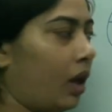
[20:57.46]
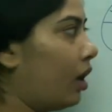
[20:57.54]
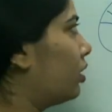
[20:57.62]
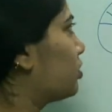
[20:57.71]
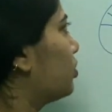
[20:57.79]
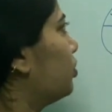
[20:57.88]

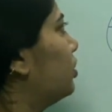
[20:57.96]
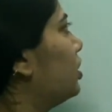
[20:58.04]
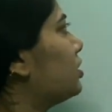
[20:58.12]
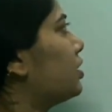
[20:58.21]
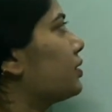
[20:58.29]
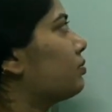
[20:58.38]
So this
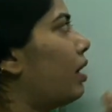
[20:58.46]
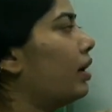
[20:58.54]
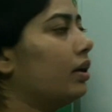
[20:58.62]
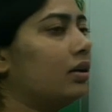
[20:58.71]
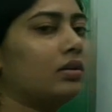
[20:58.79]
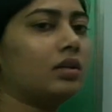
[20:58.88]
is my
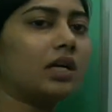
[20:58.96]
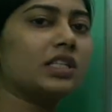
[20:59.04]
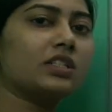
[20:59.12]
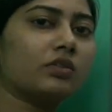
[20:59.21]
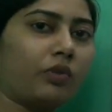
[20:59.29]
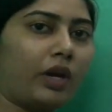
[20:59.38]

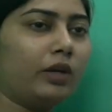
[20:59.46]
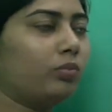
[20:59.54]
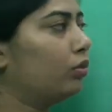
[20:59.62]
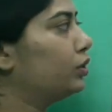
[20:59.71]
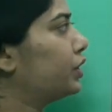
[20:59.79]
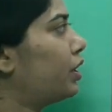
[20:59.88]
constrained
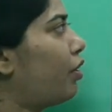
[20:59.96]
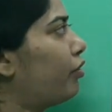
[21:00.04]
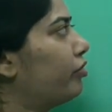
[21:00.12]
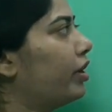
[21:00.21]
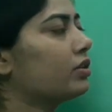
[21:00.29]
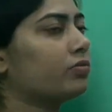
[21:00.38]
motion of
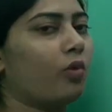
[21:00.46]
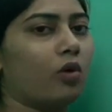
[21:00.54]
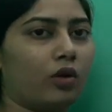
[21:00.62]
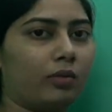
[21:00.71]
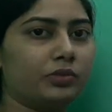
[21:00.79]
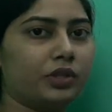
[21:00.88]
that small
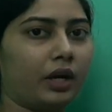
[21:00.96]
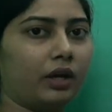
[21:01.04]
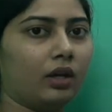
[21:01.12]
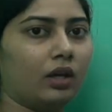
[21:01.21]
object.